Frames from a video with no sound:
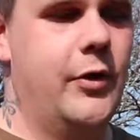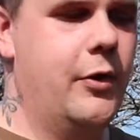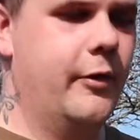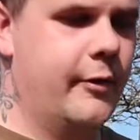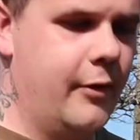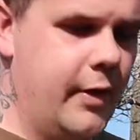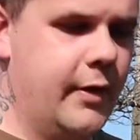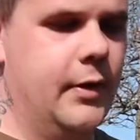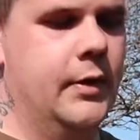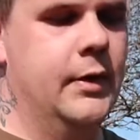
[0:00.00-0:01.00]
You just slide
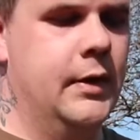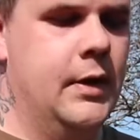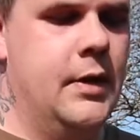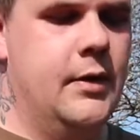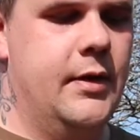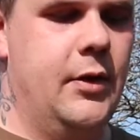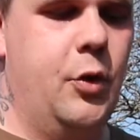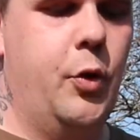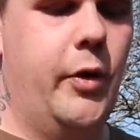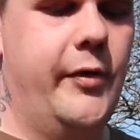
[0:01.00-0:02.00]
the
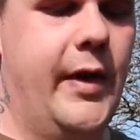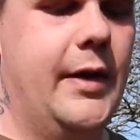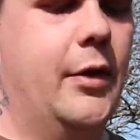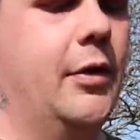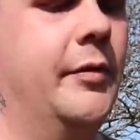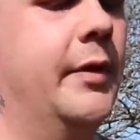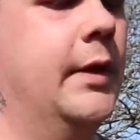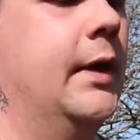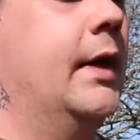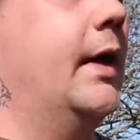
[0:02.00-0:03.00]
auto takeoff,
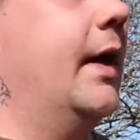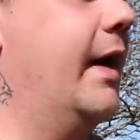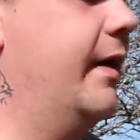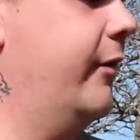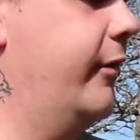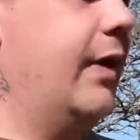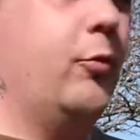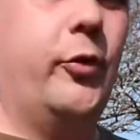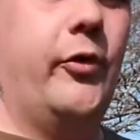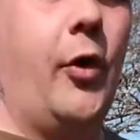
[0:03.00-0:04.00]
and it
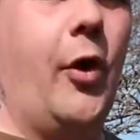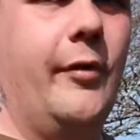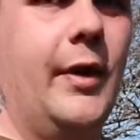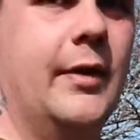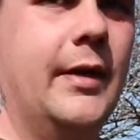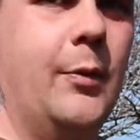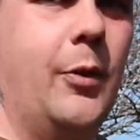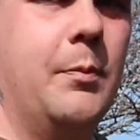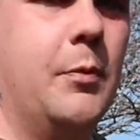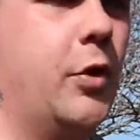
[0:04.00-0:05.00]
will just hover. It
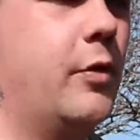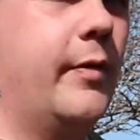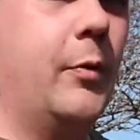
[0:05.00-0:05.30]
won't move, it